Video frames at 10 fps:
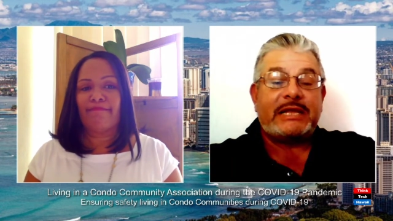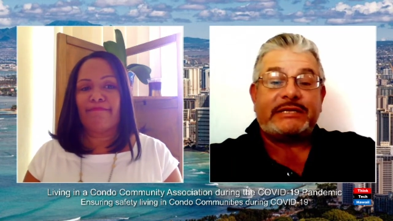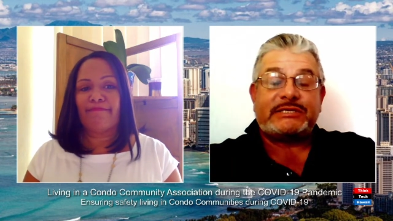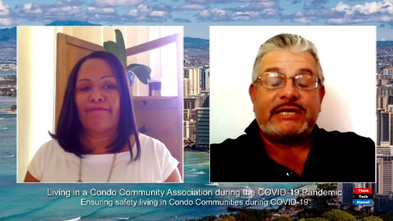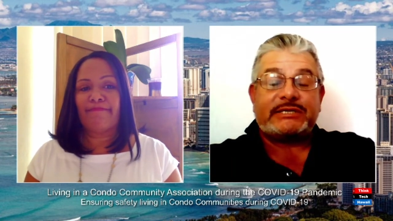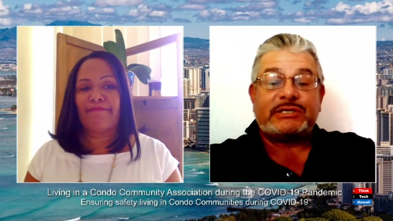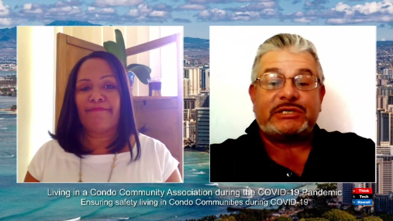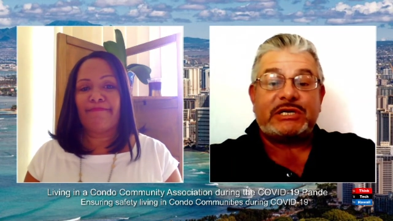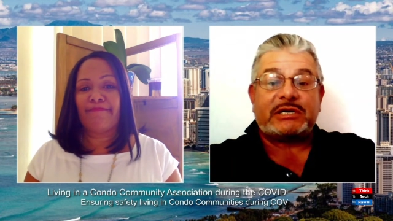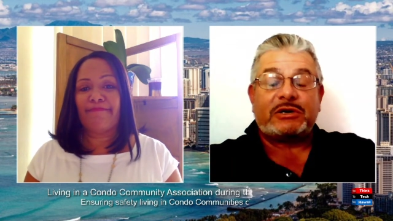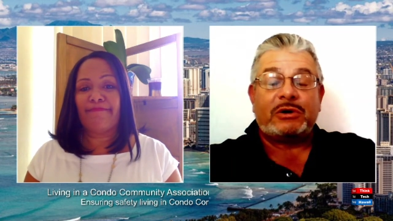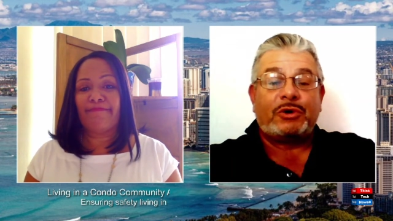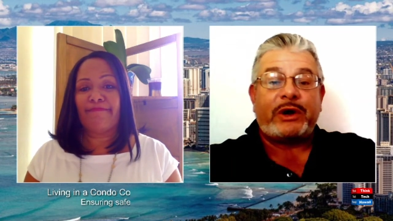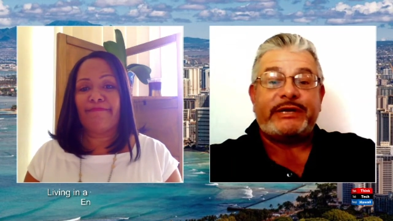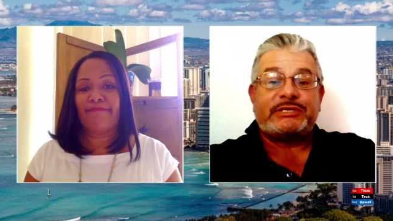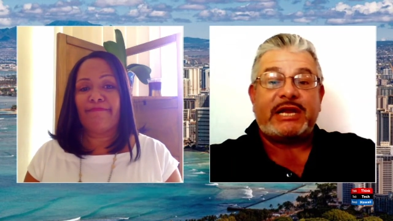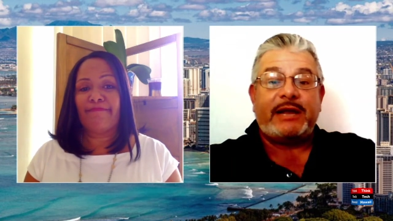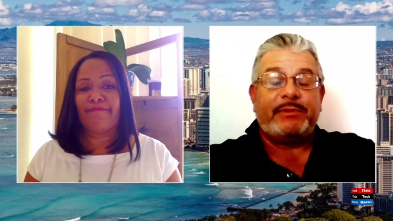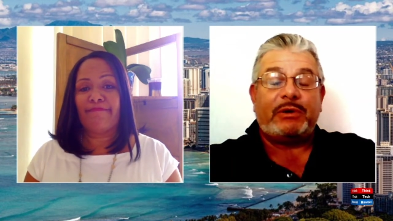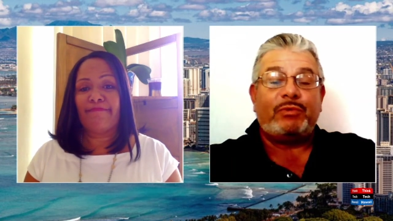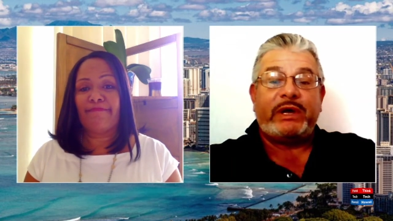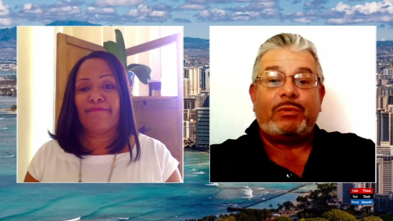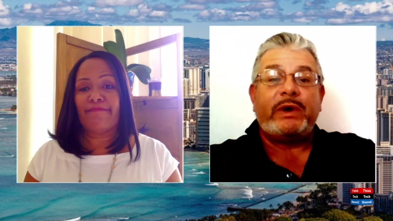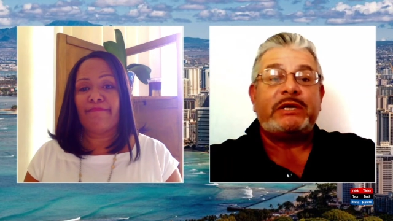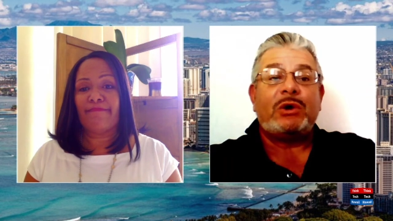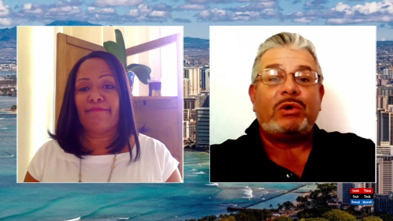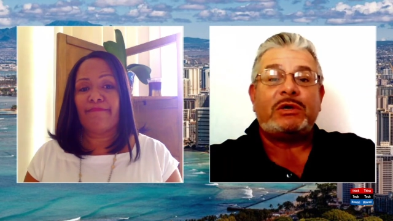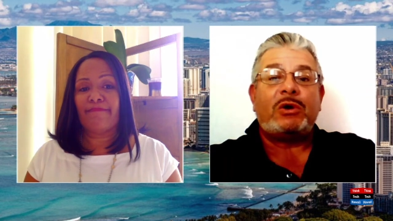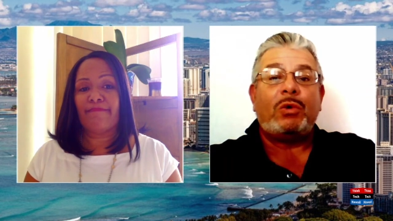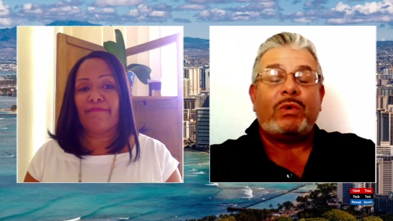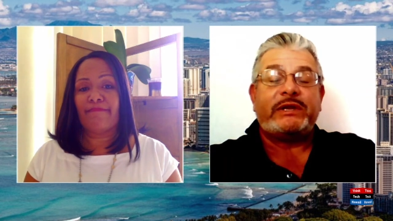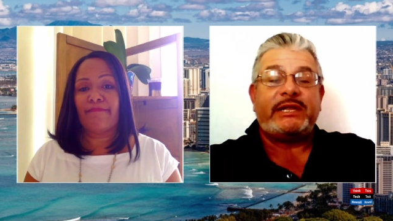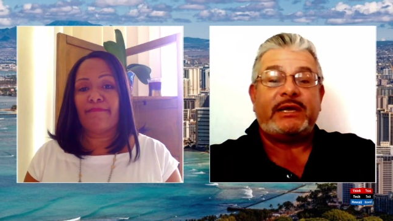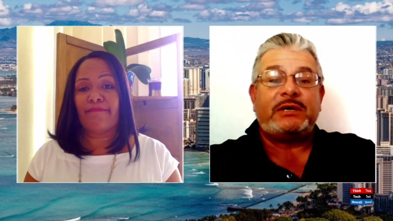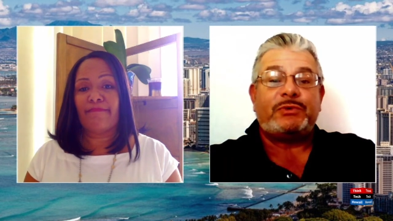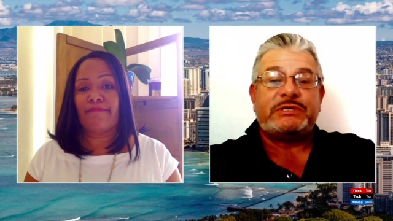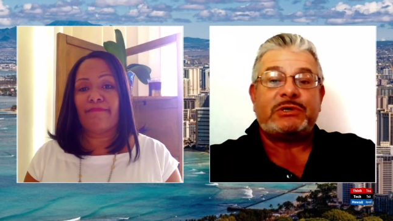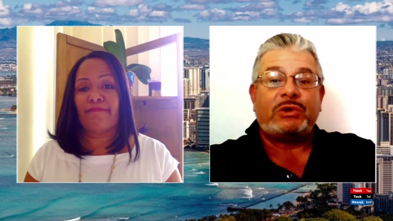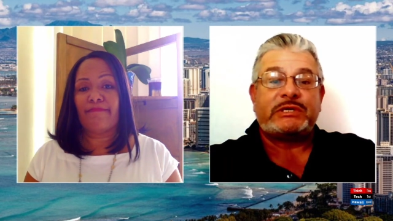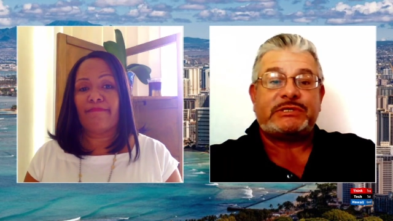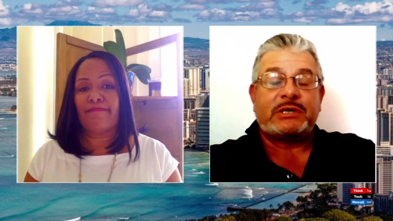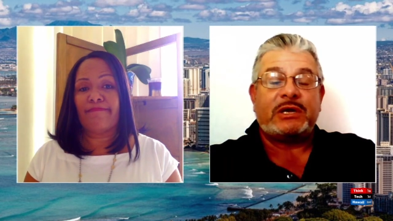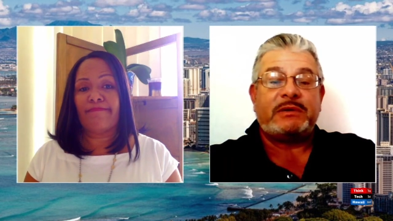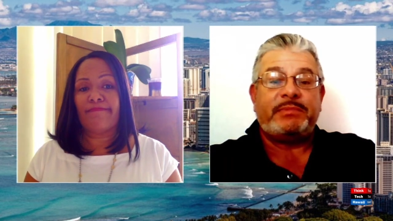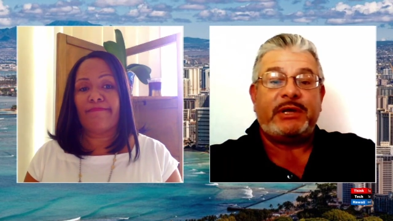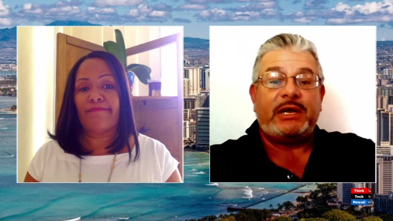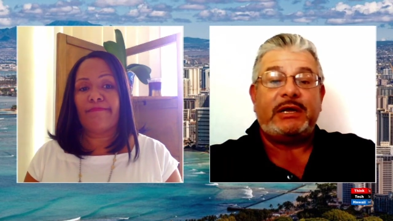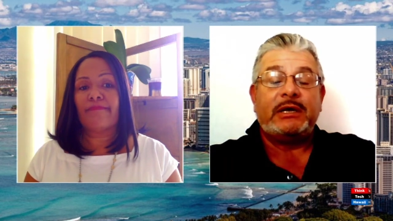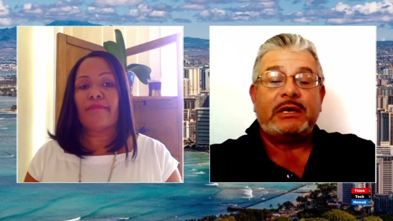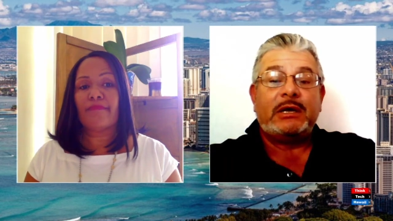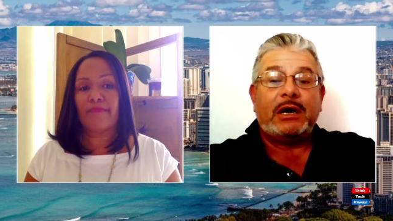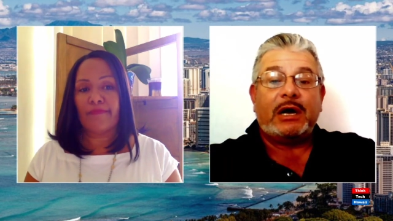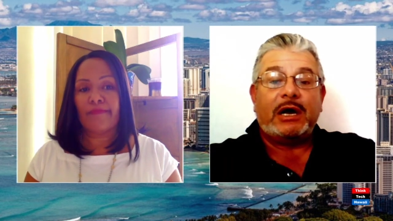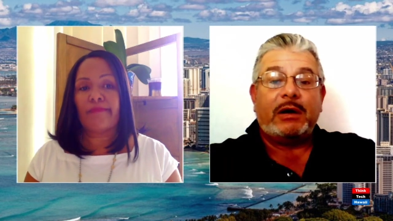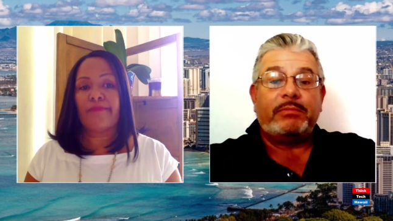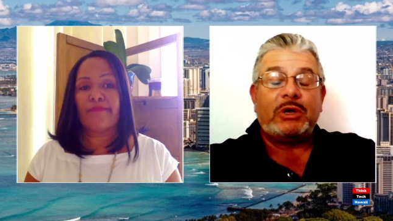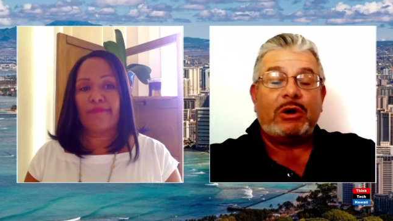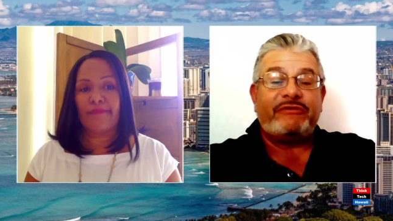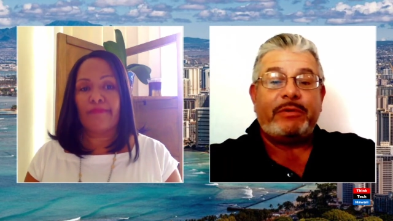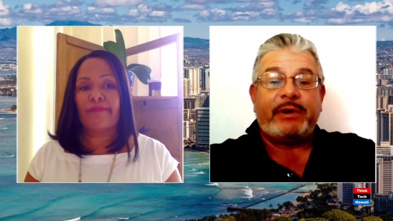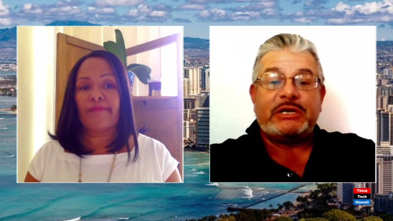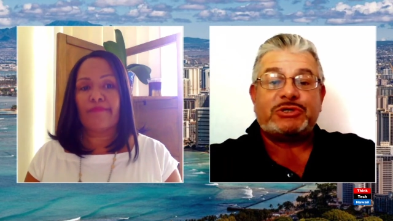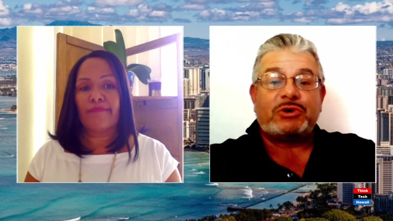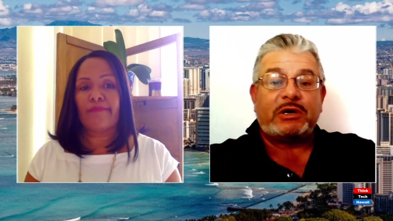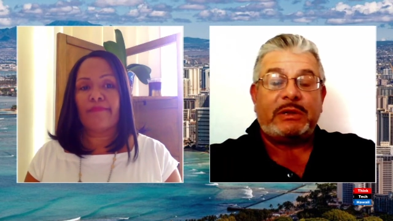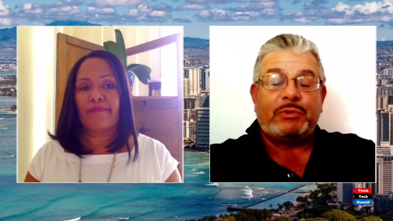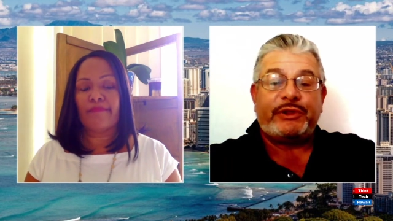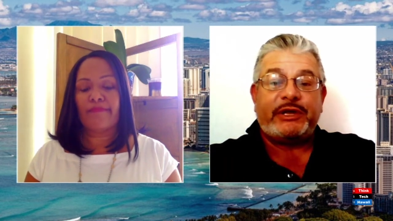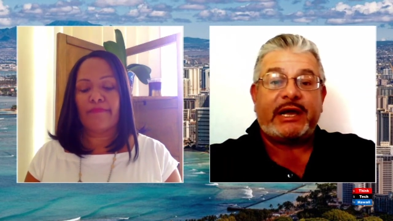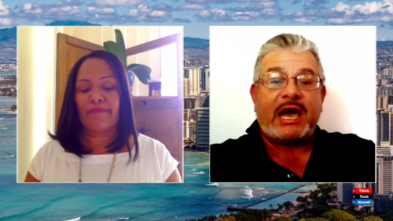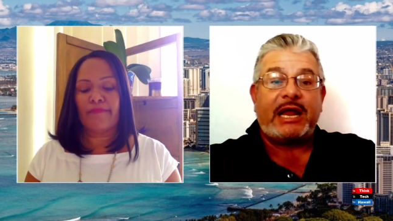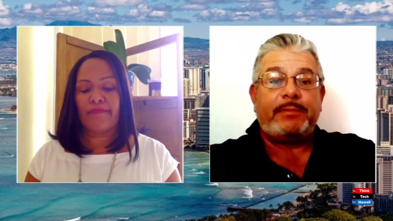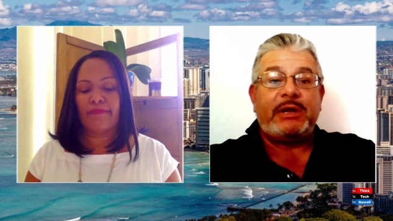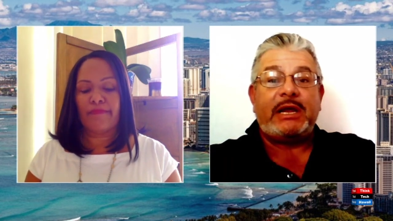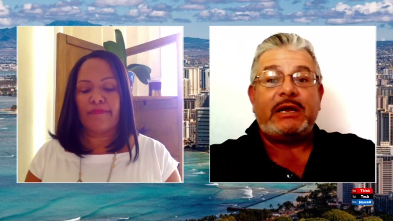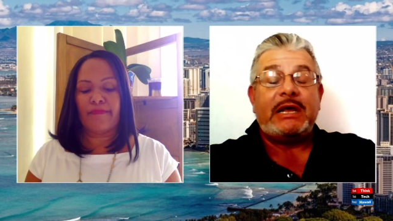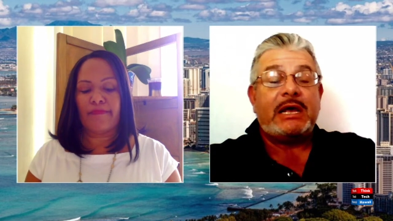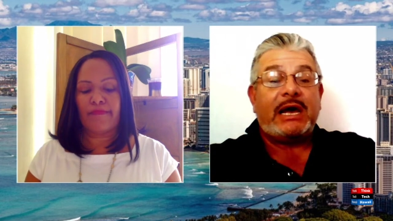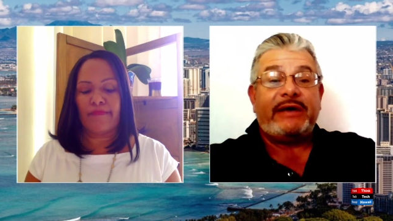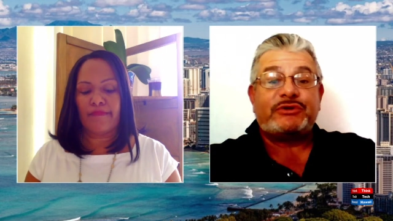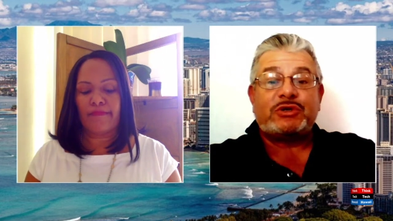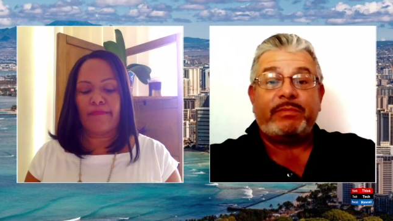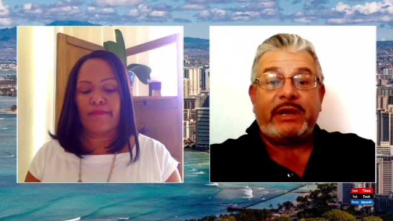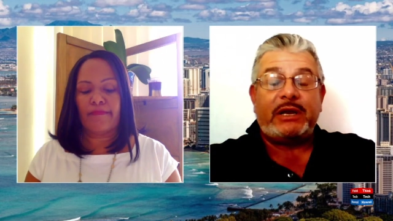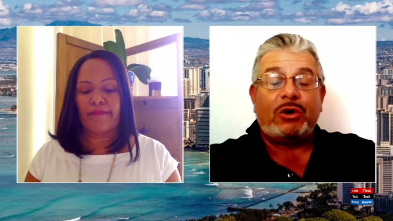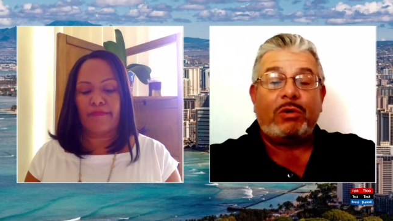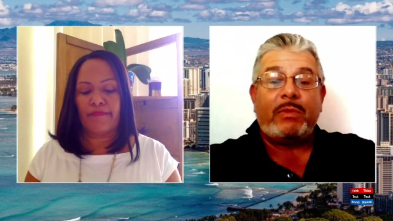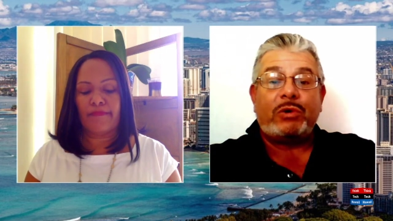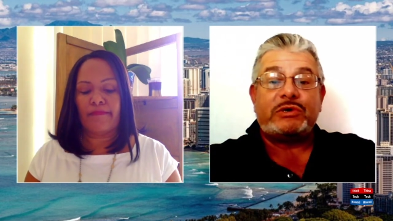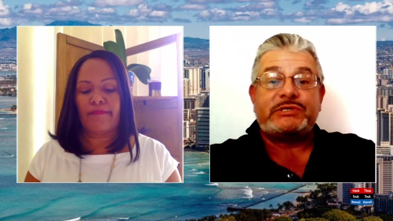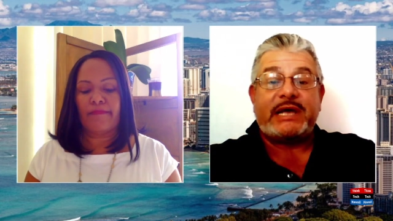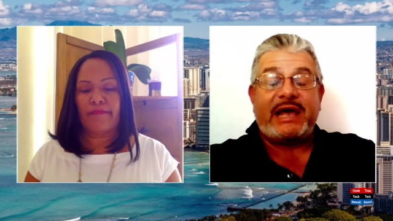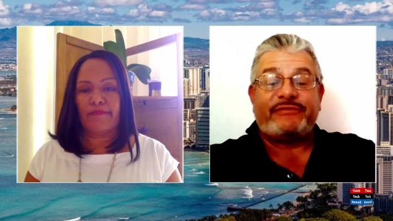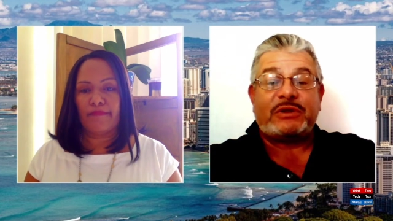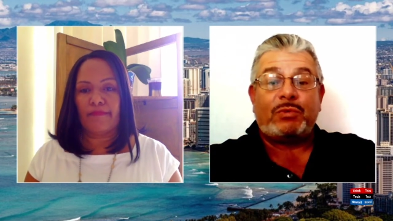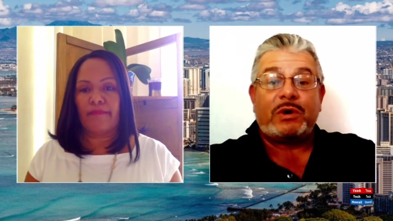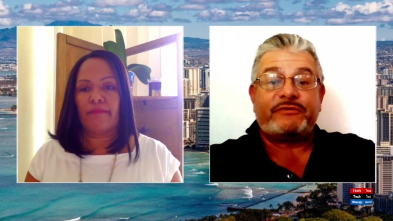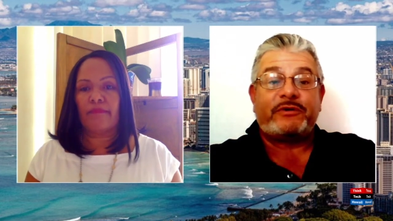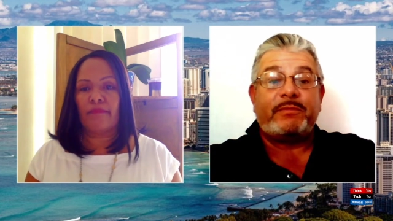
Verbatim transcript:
Speaker 1: That's that's such a great statement. We we don't know what the end result is going to be. Um, you know, everybody's struggling with the economy. I have so many homeowners that have to work